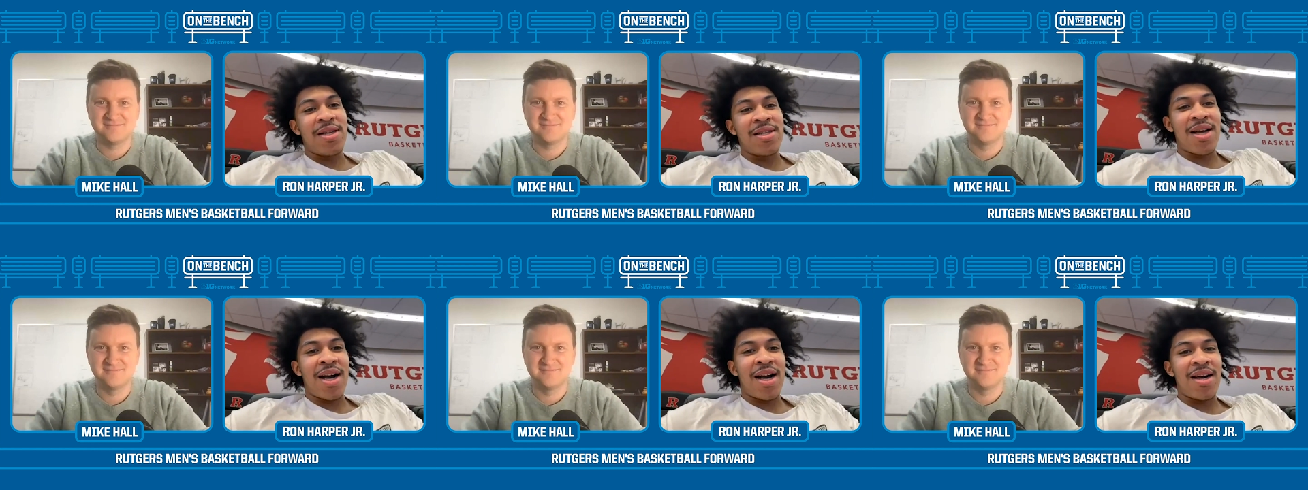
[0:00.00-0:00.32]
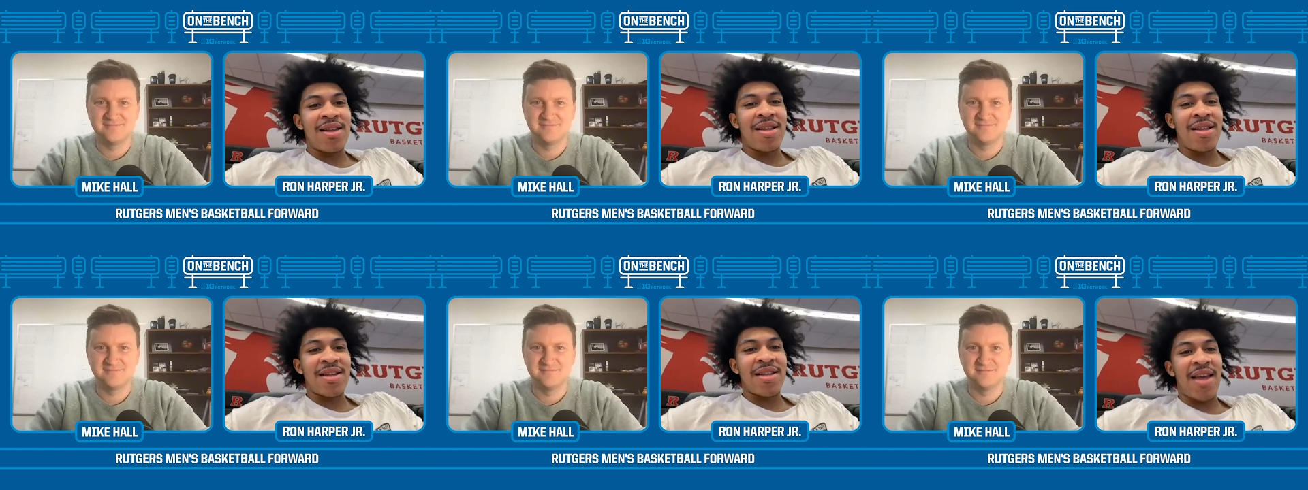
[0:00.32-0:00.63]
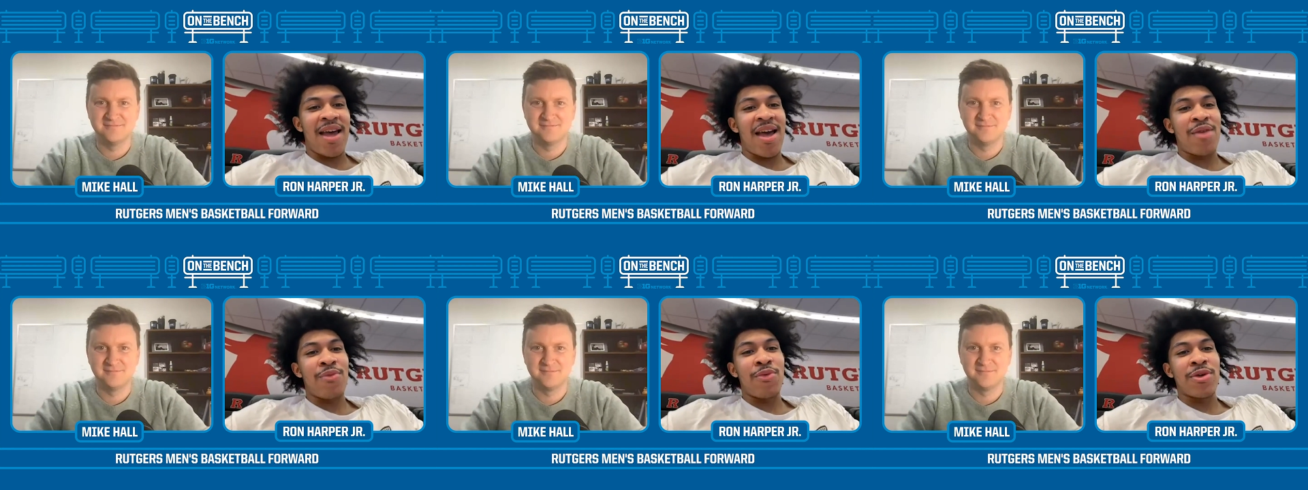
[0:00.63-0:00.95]
Speaker 1: And he's kind of
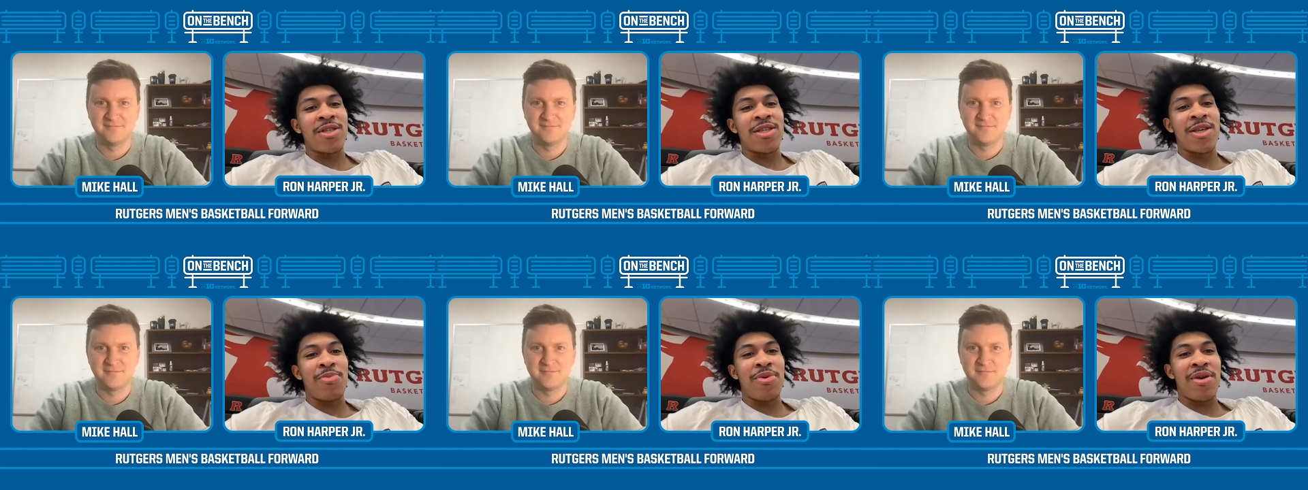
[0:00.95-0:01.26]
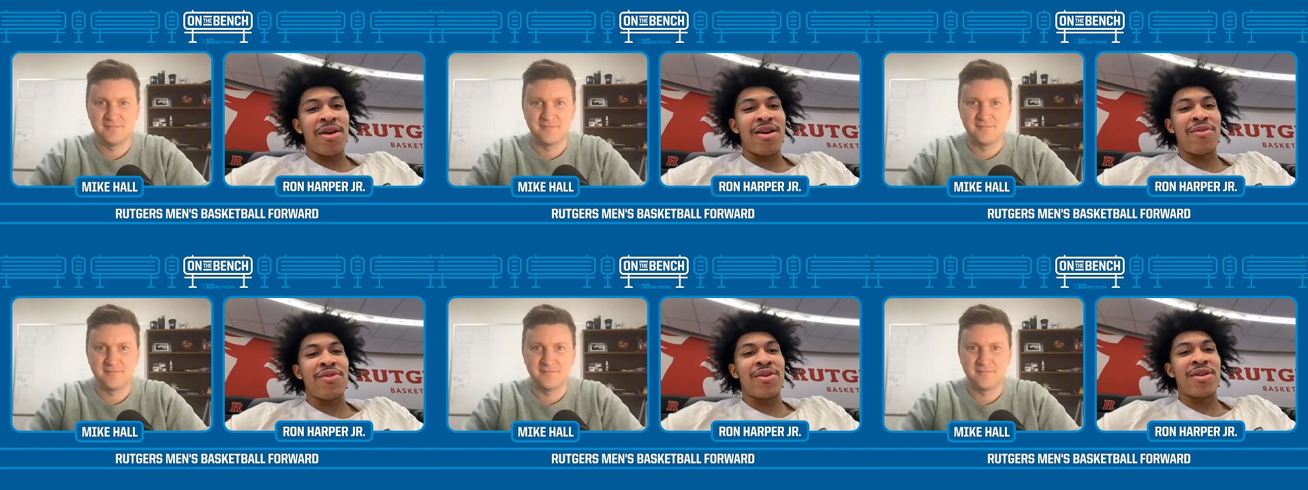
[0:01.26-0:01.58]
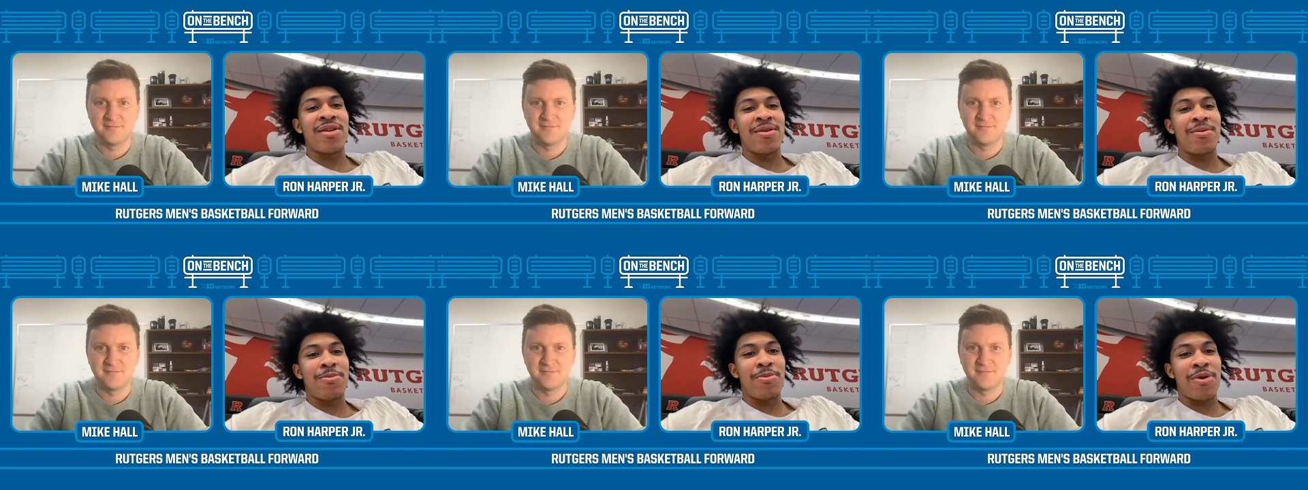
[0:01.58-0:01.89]
like the end recipient
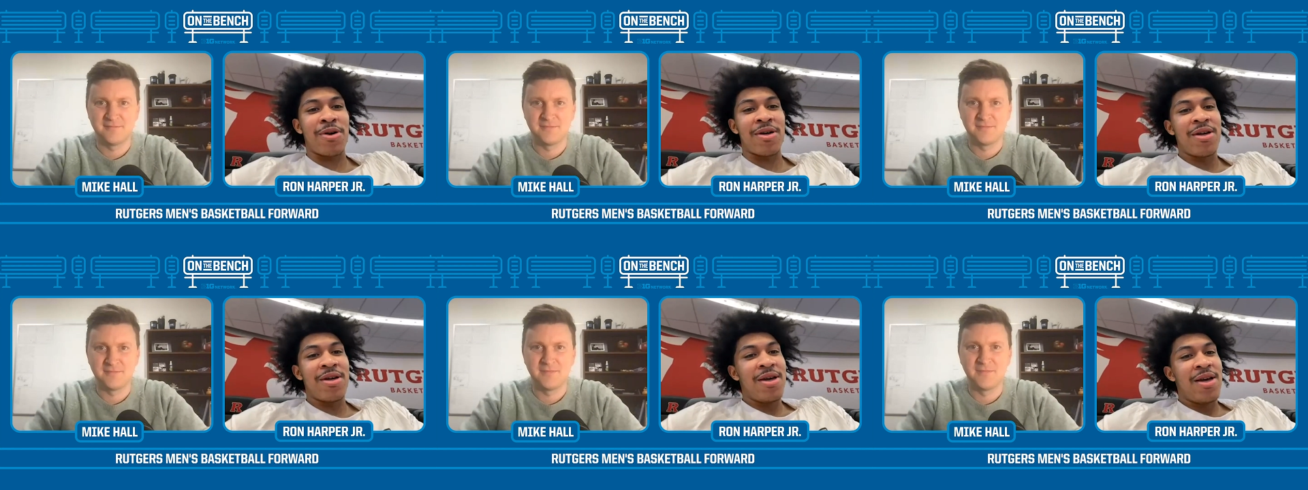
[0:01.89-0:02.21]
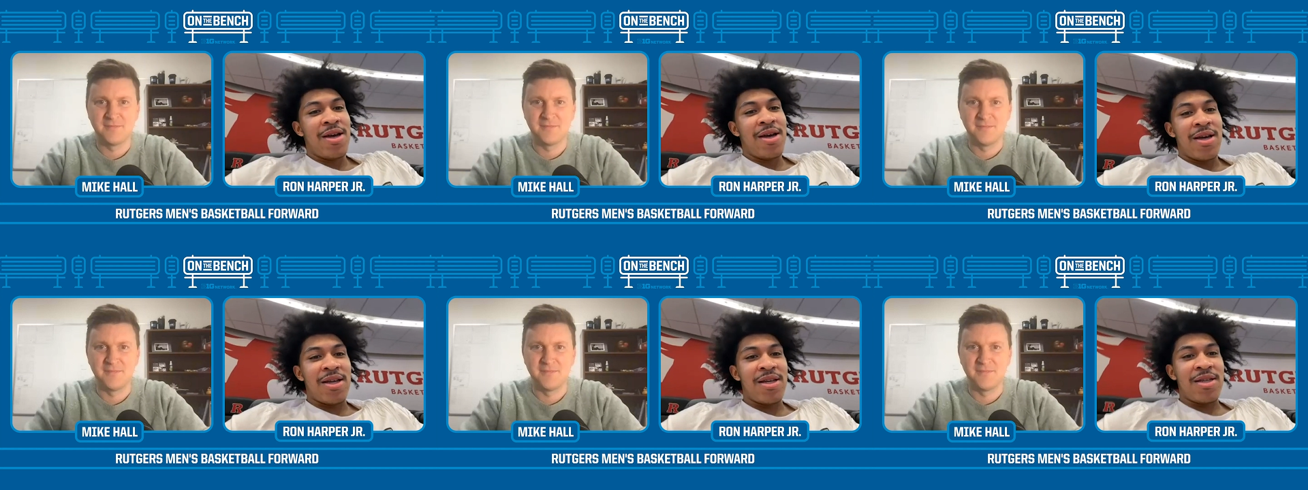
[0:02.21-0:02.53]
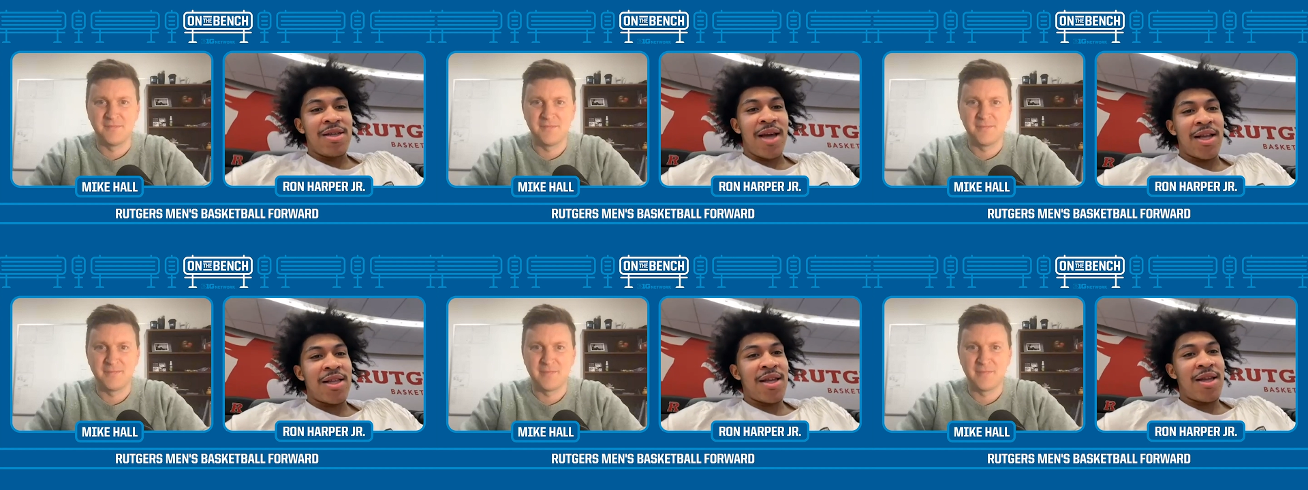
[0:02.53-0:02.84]
of it. But
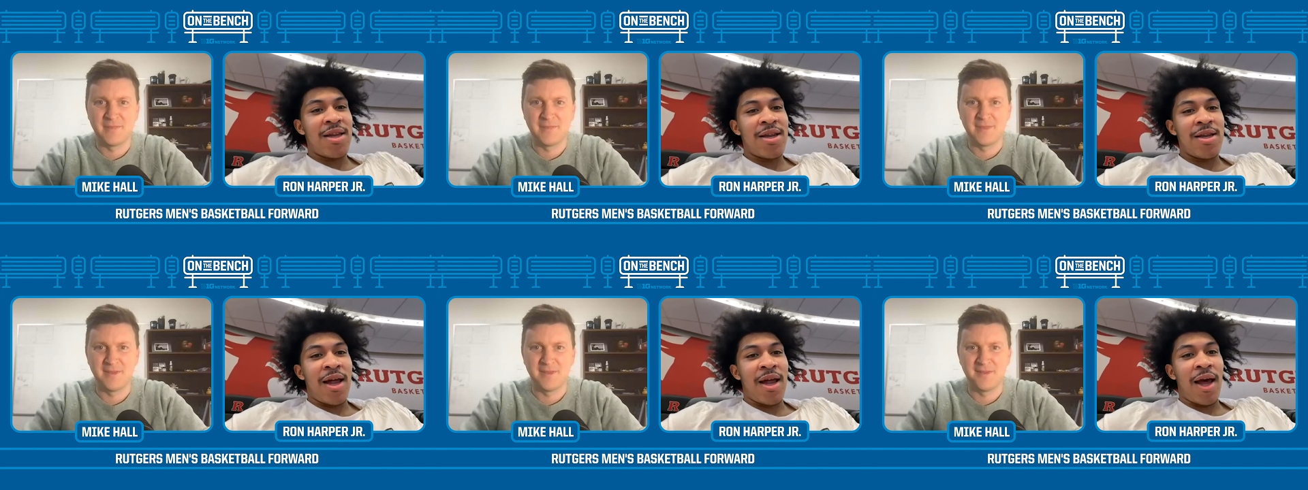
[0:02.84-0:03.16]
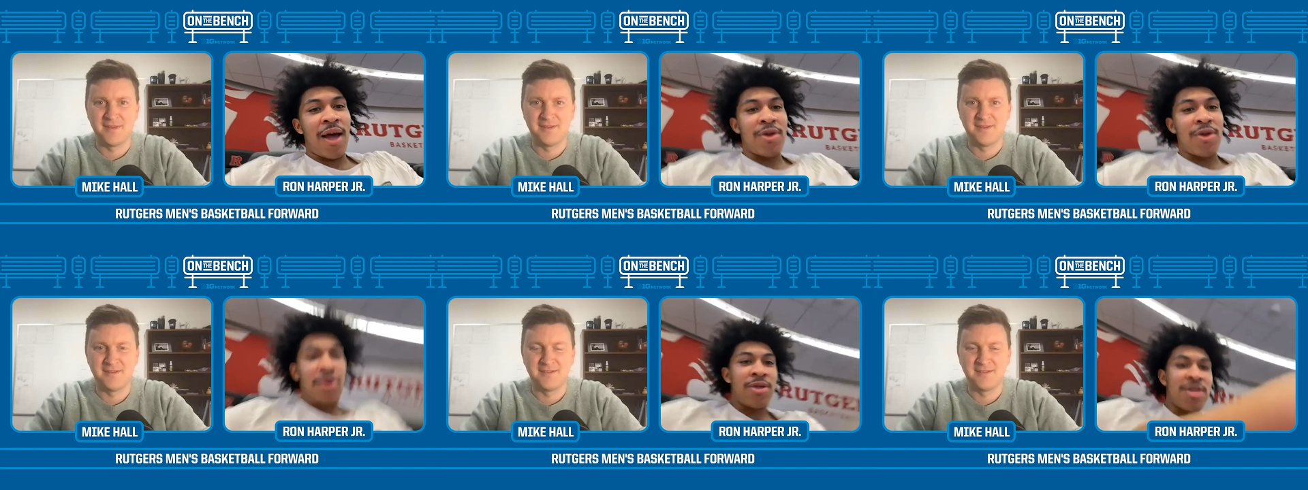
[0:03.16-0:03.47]
he, mm-hmm. at the end of the day, I